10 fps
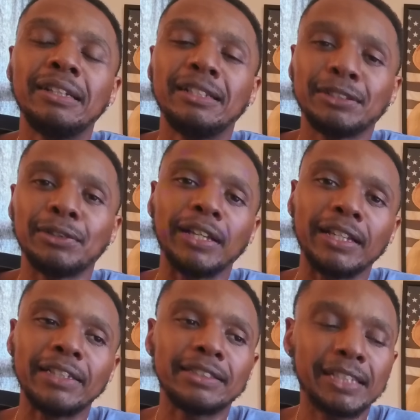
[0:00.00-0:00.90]
So
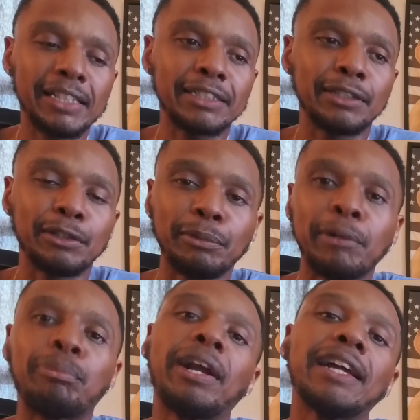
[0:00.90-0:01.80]
it takes a little bit
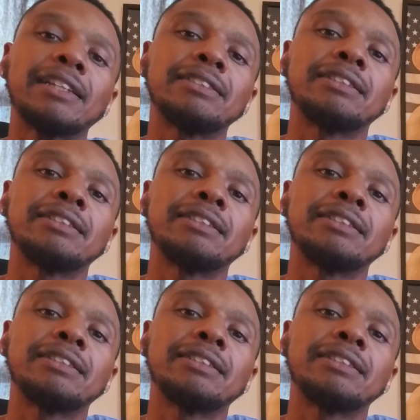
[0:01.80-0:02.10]
of practice,